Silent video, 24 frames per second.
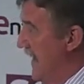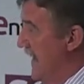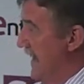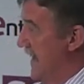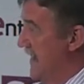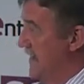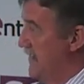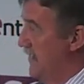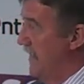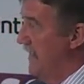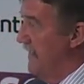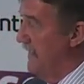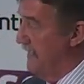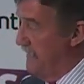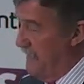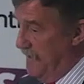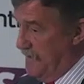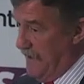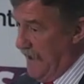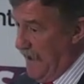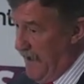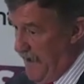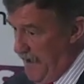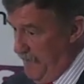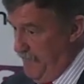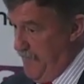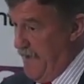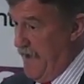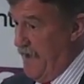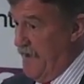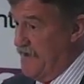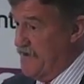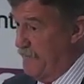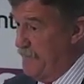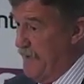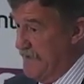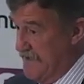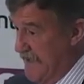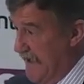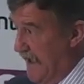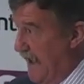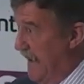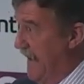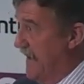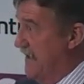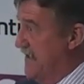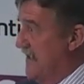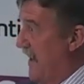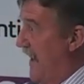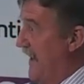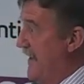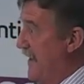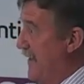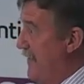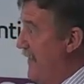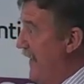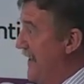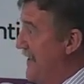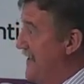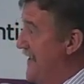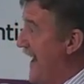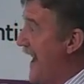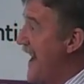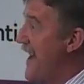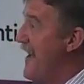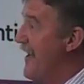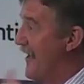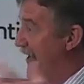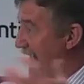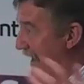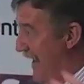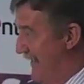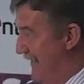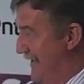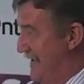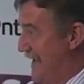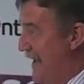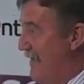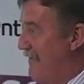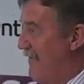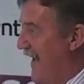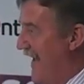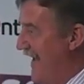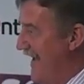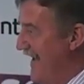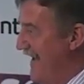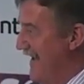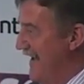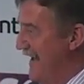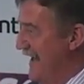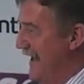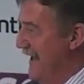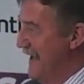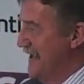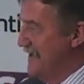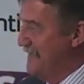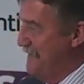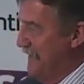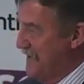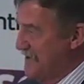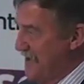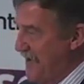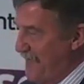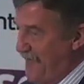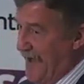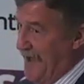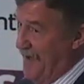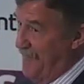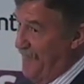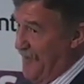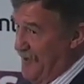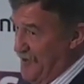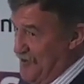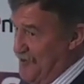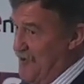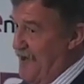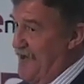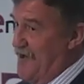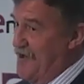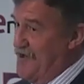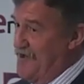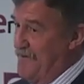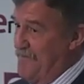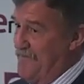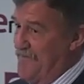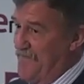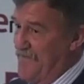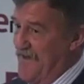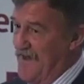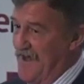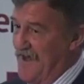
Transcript: Because the client partners are particularly excited because they can have a template specifically for construction.